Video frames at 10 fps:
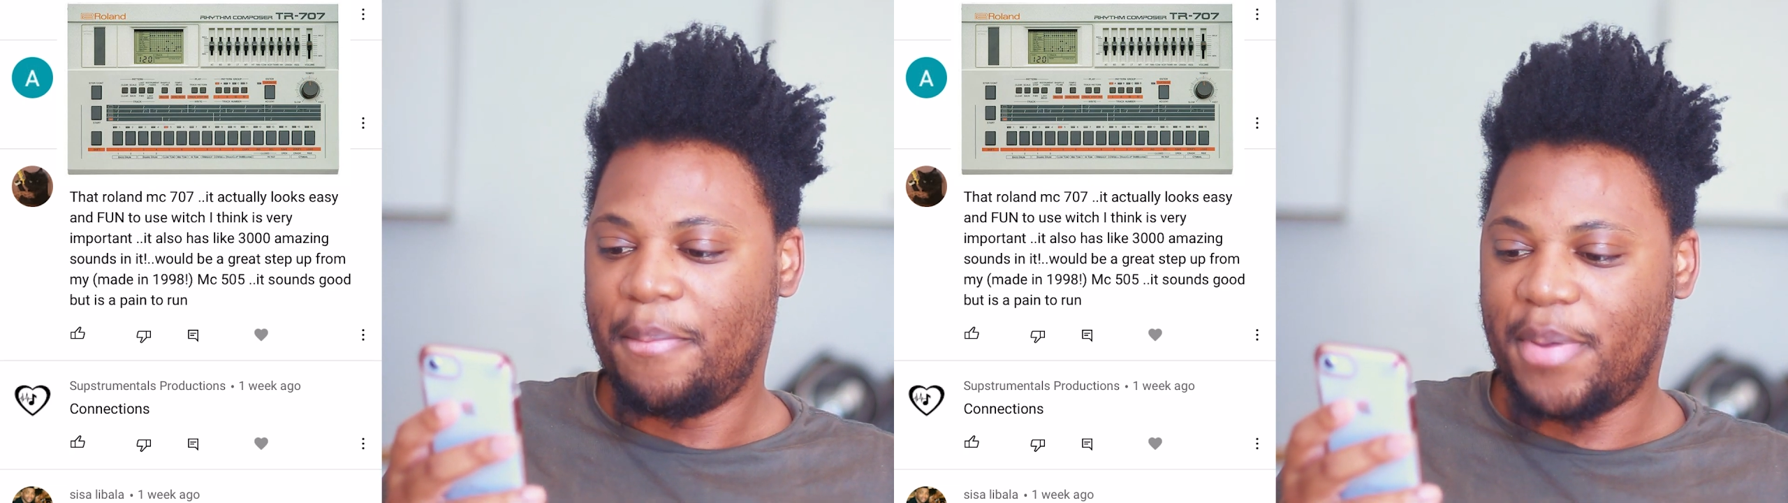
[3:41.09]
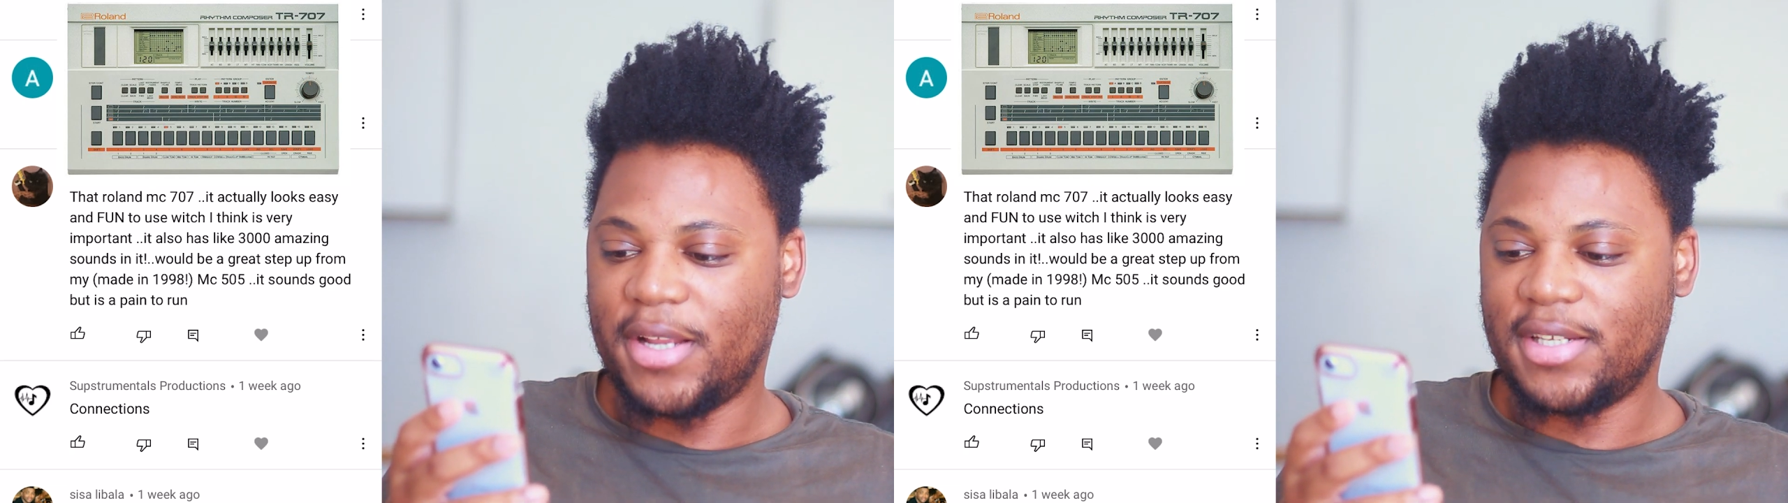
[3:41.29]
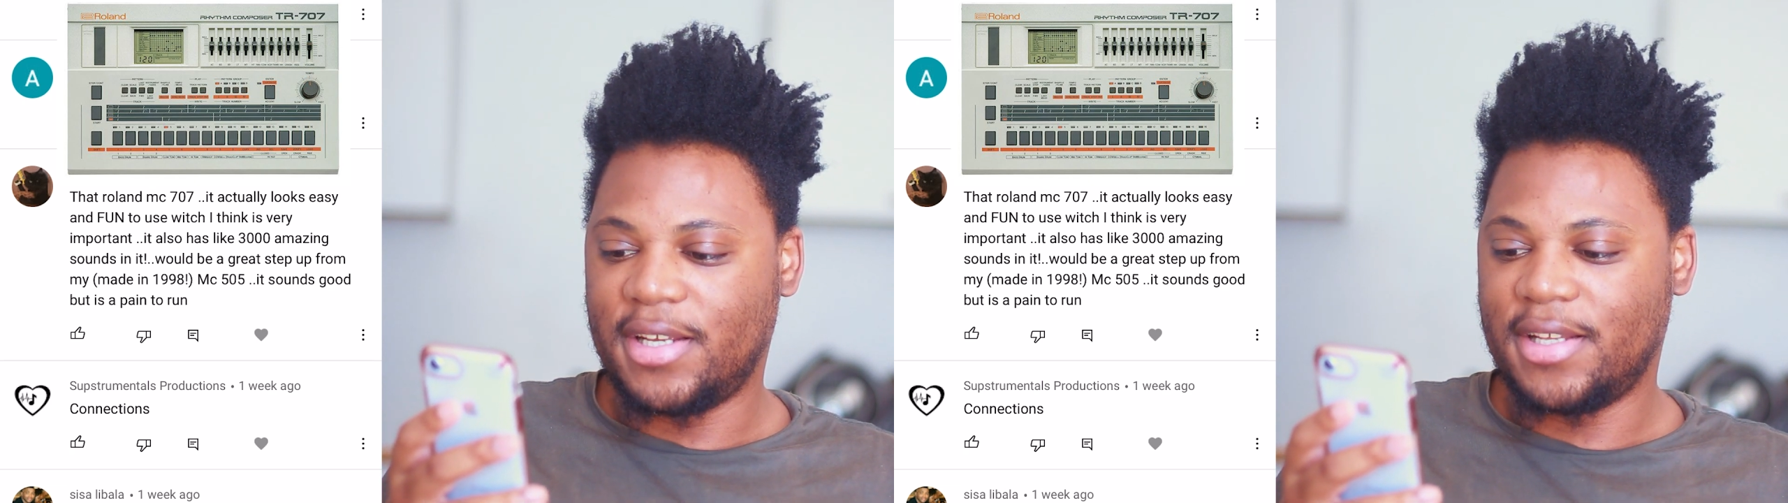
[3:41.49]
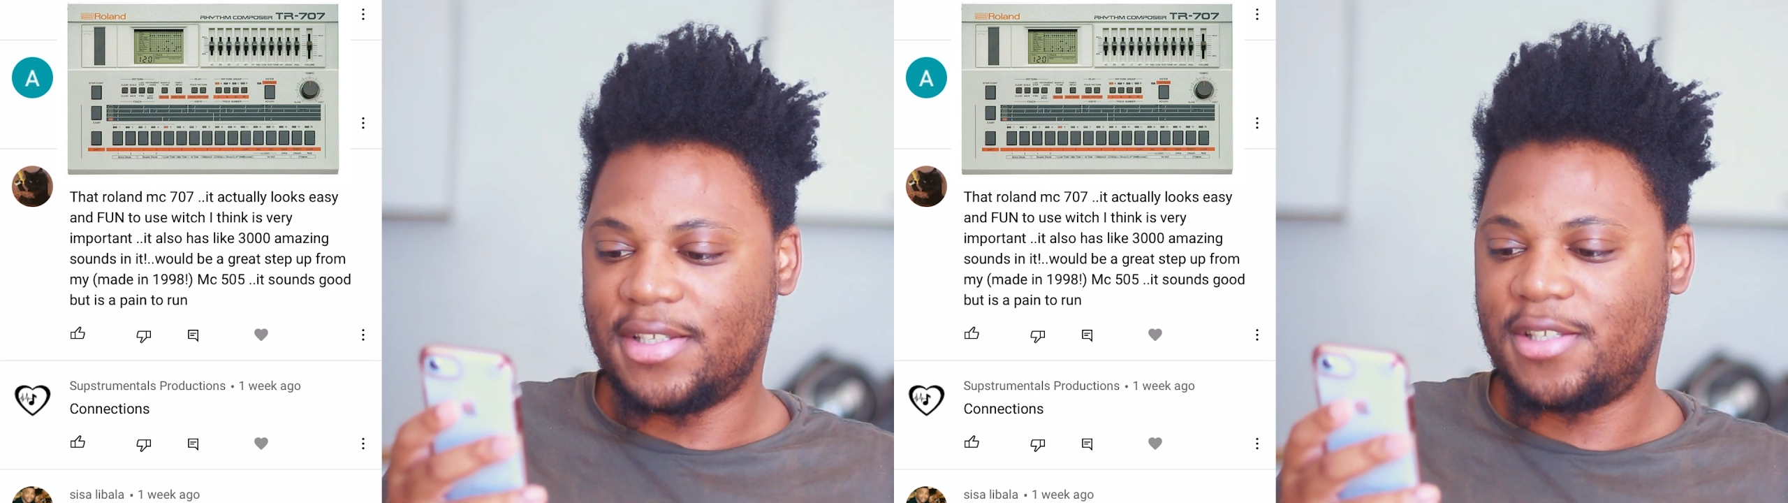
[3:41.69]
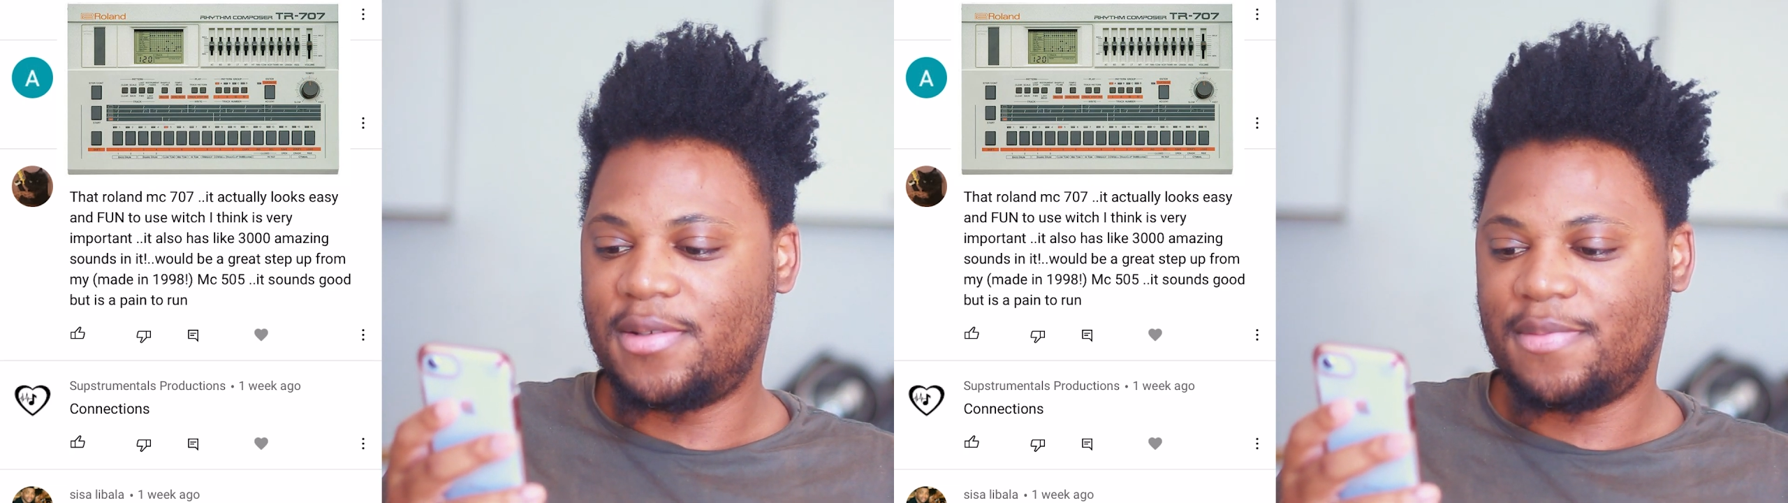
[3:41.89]
but
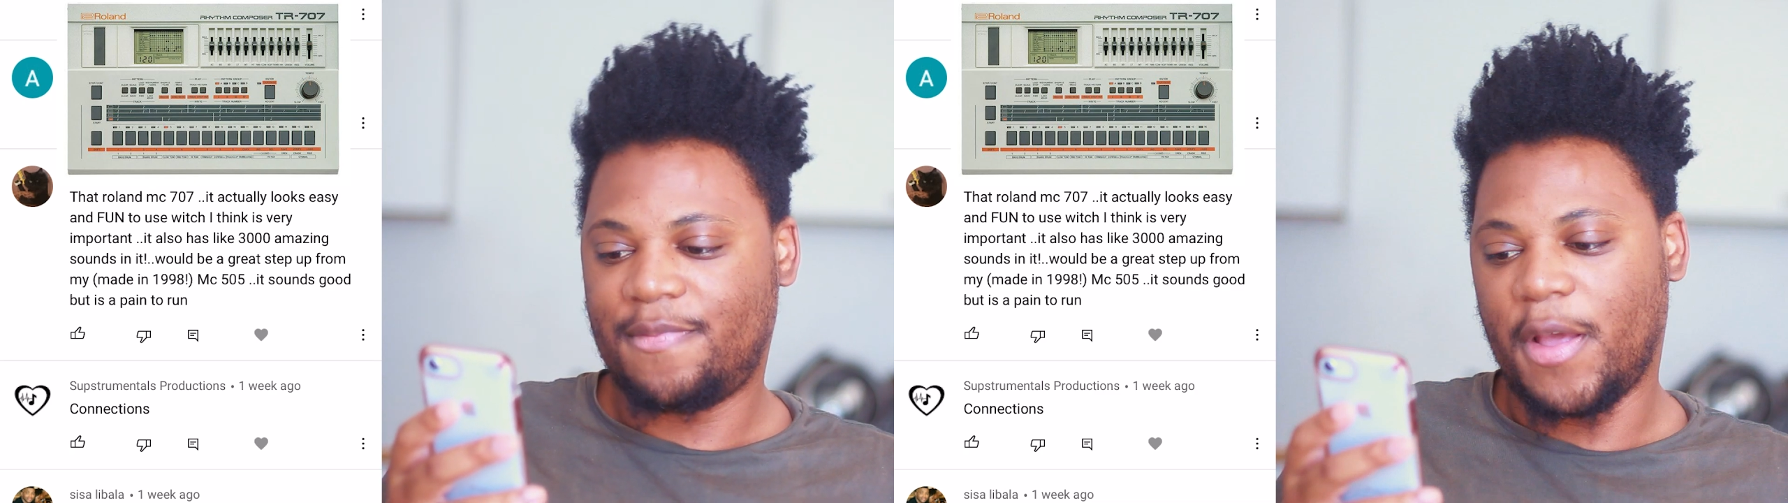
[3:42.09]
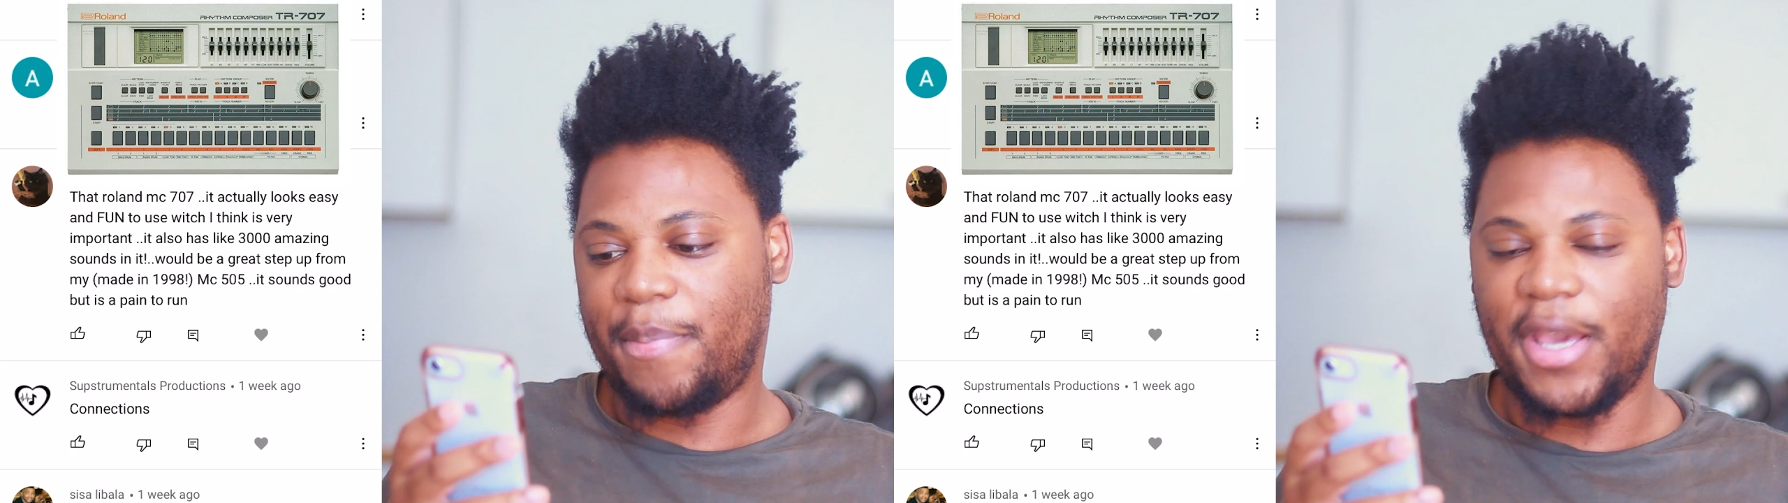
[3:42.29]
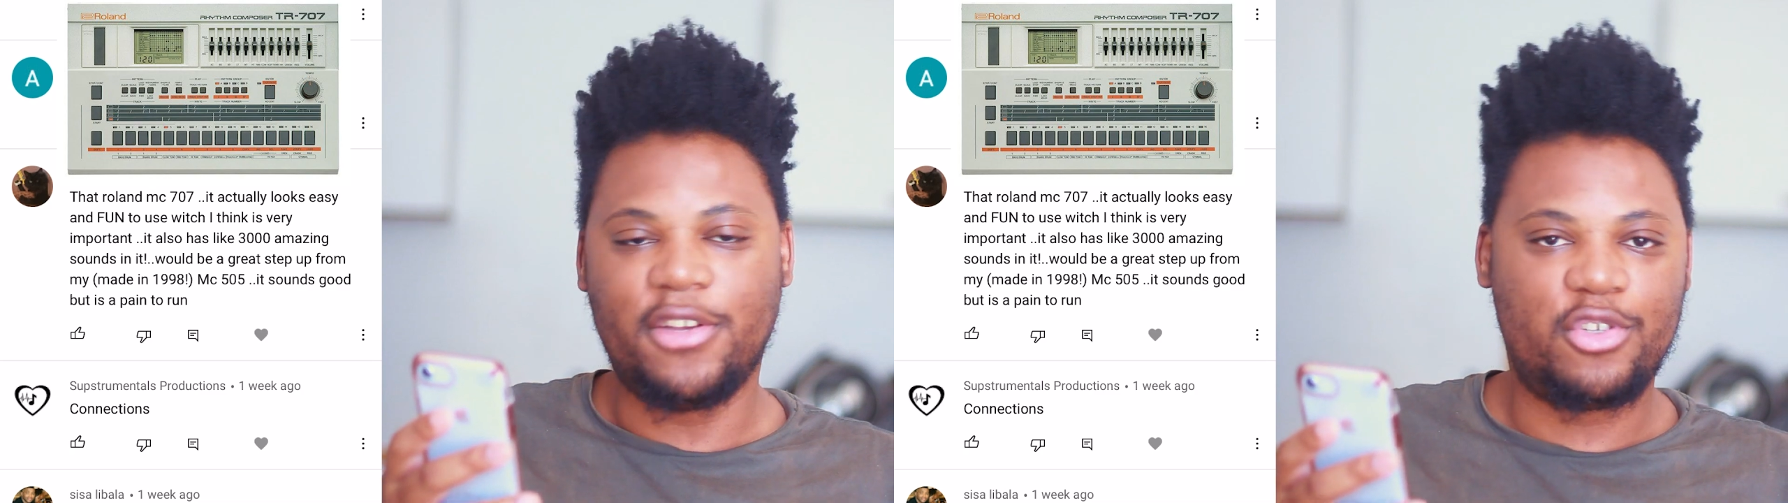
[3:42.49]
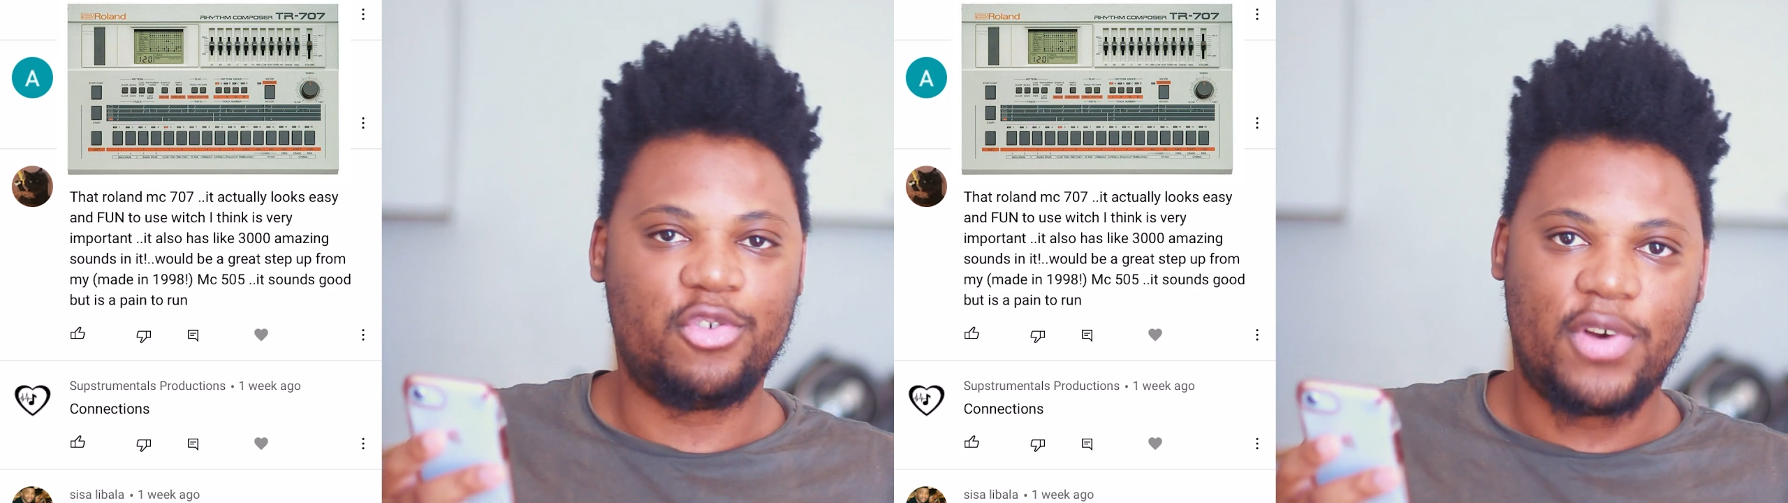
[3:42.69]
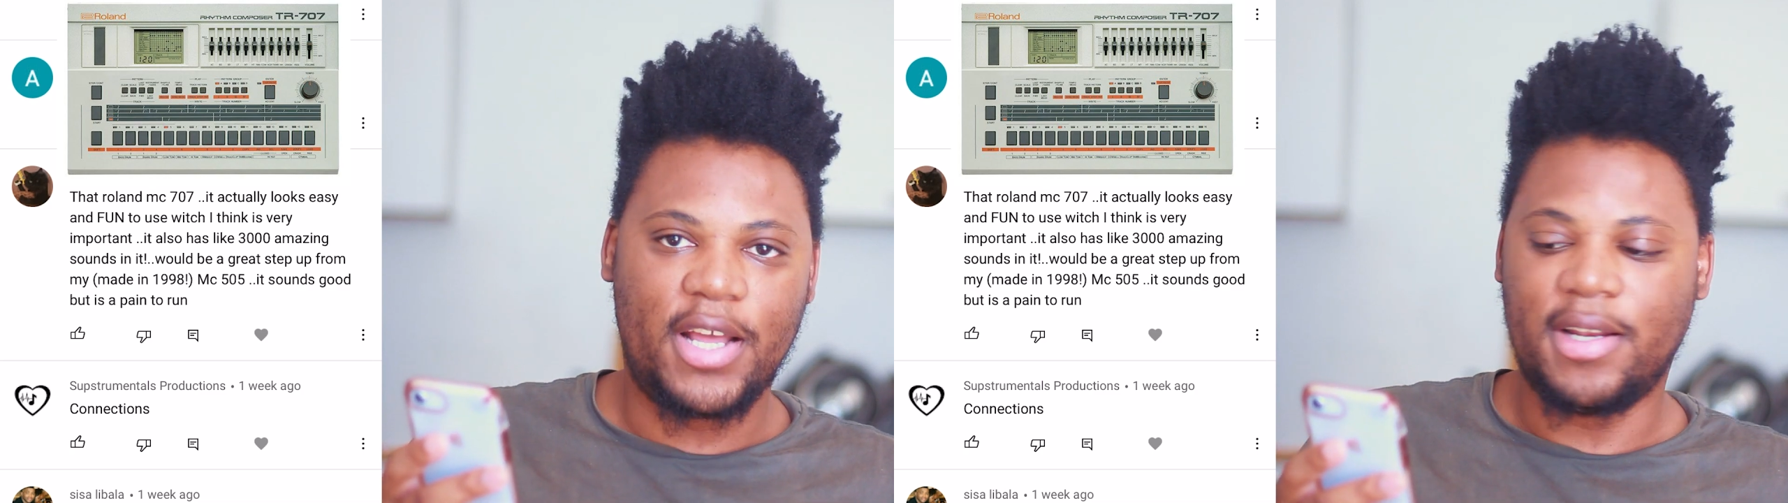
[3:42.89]
it's a pain to
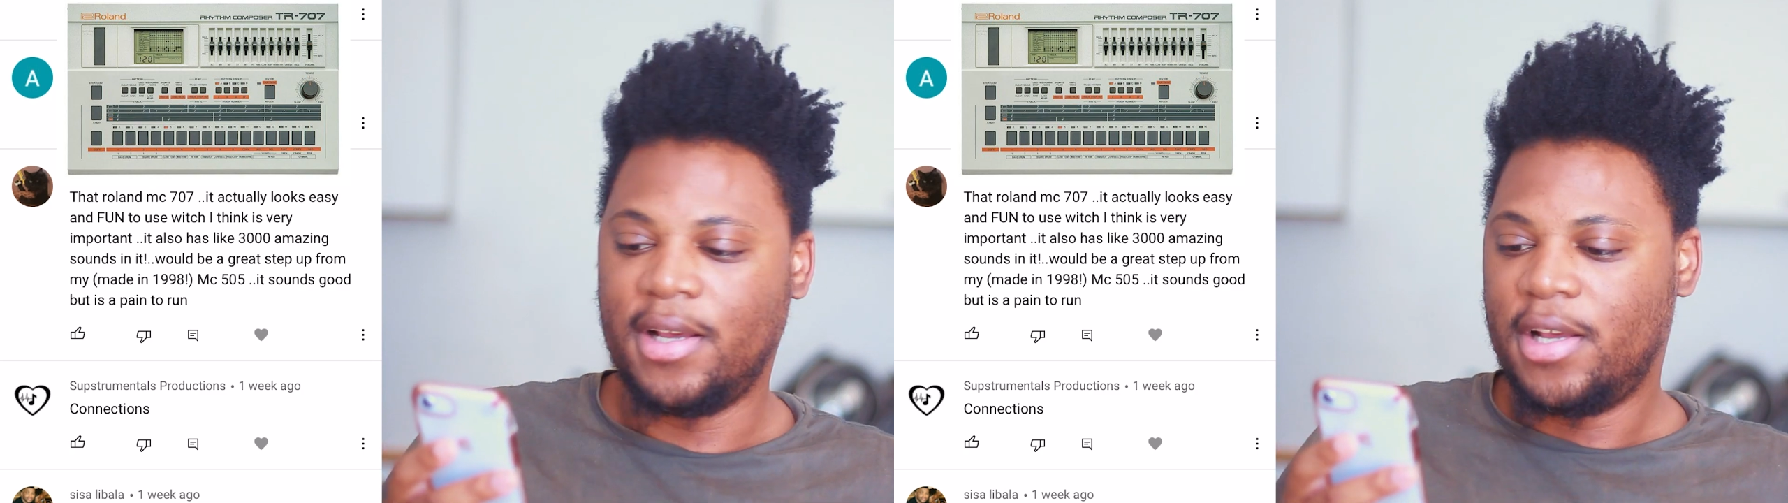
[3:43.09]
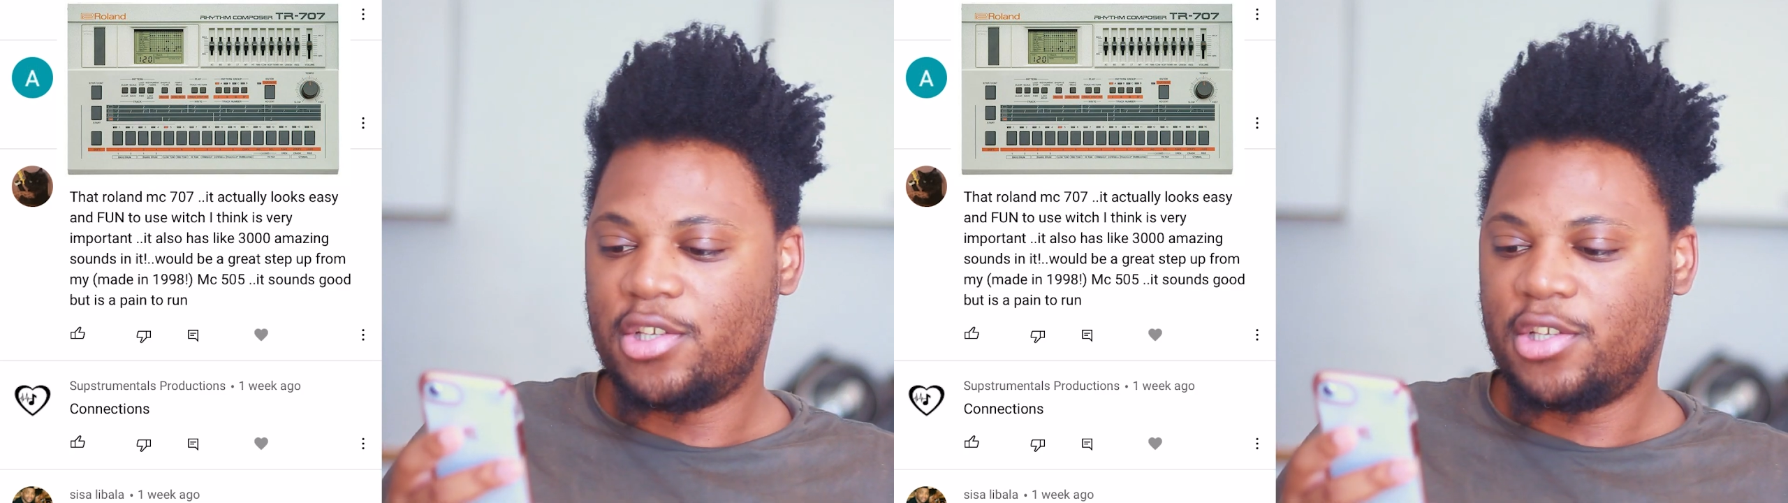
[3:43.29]
run.